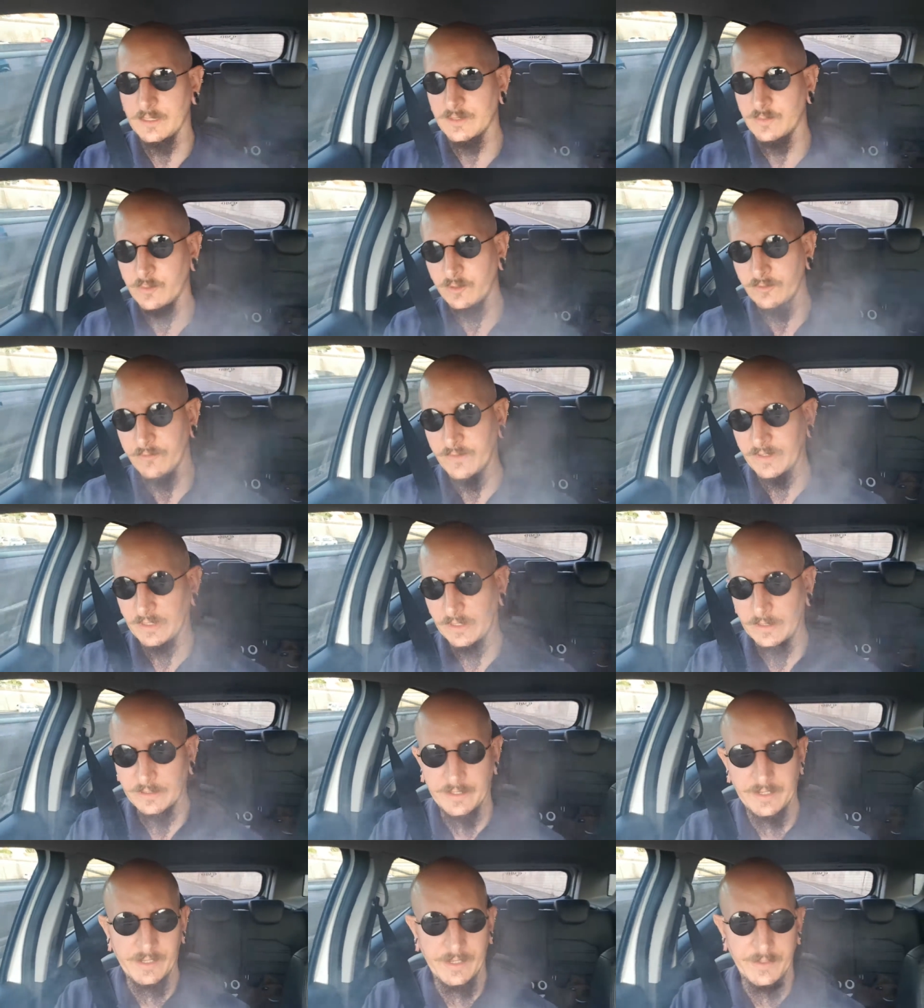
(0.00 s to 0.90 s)
things
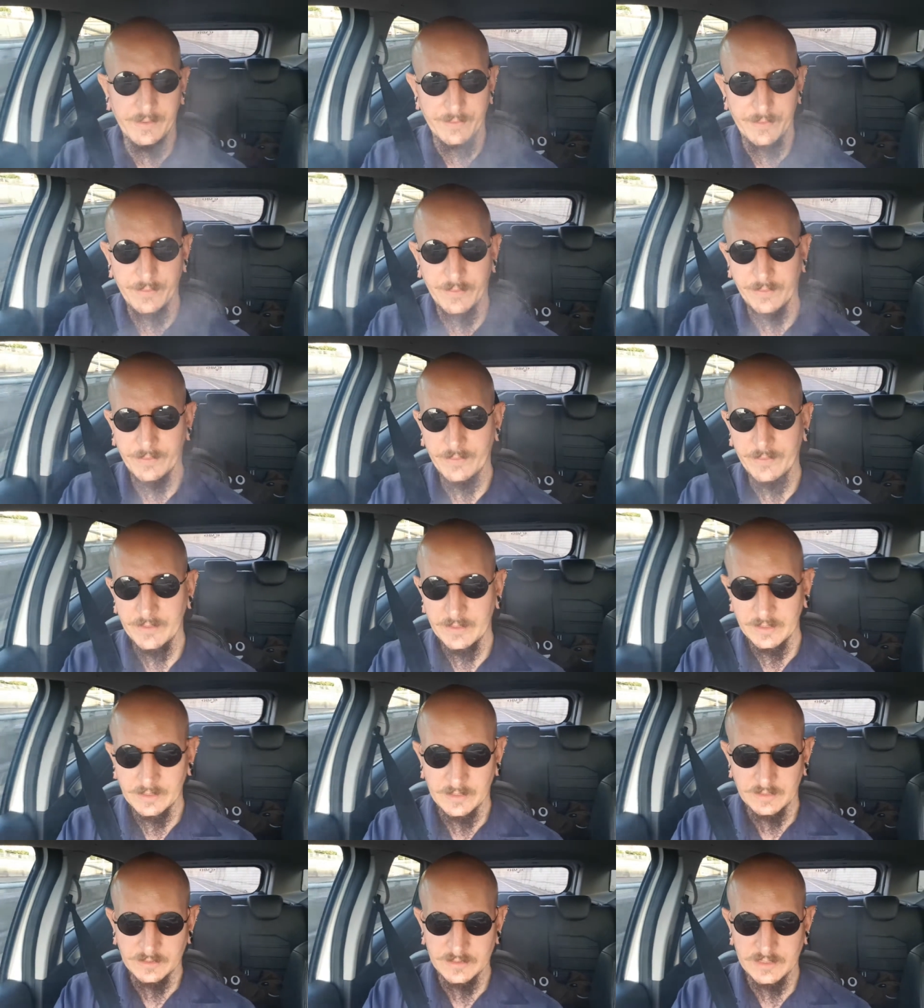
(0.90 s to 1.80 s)
moving,
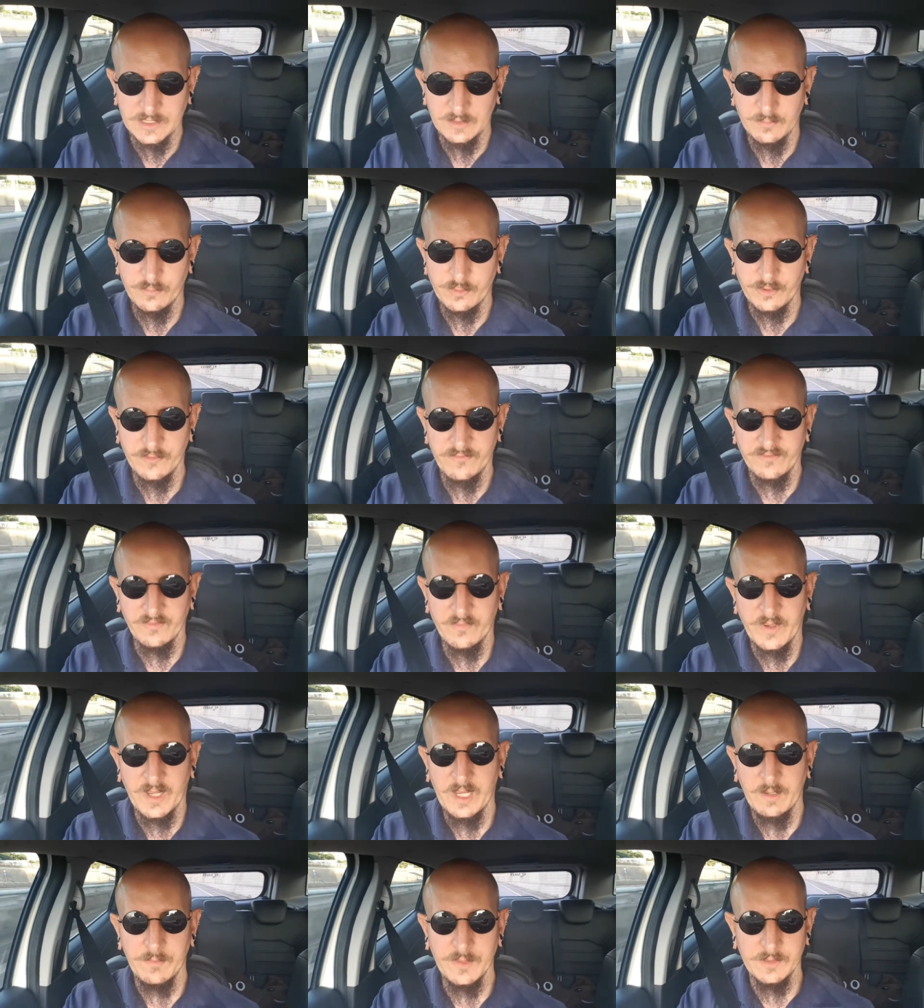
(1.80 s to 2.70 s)
uh, sent proof of
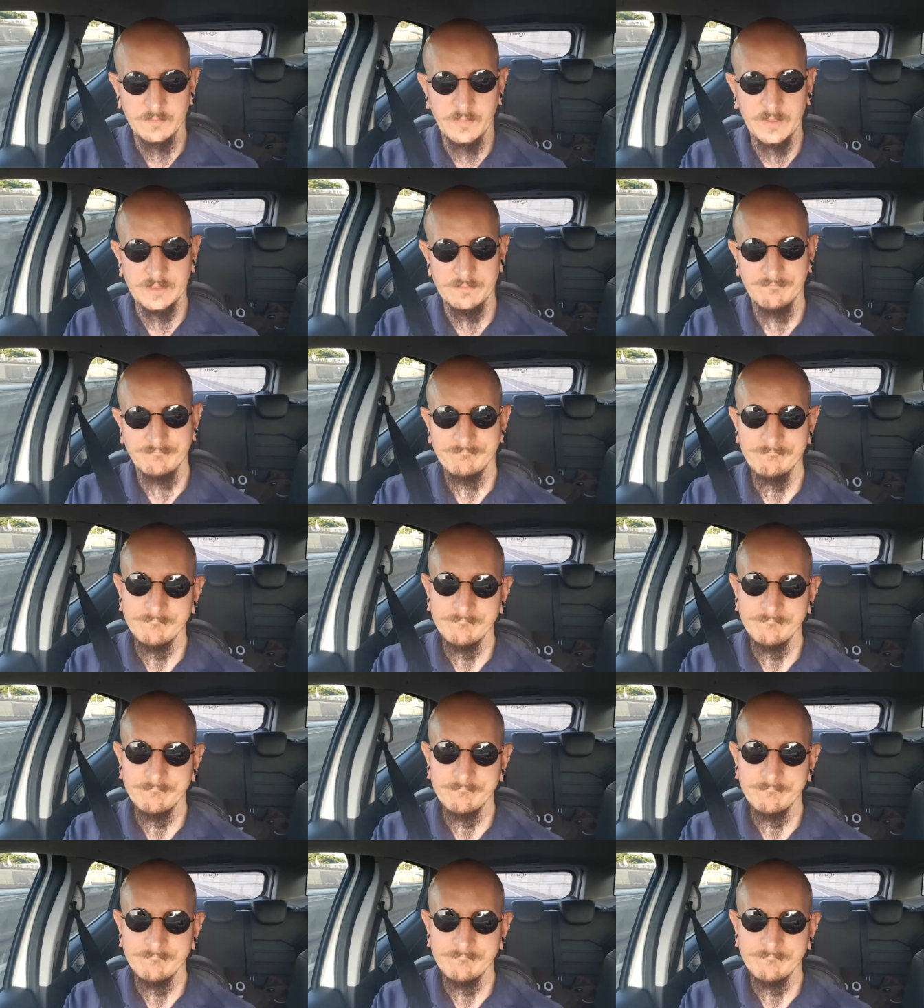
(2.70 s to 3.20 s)
payment, but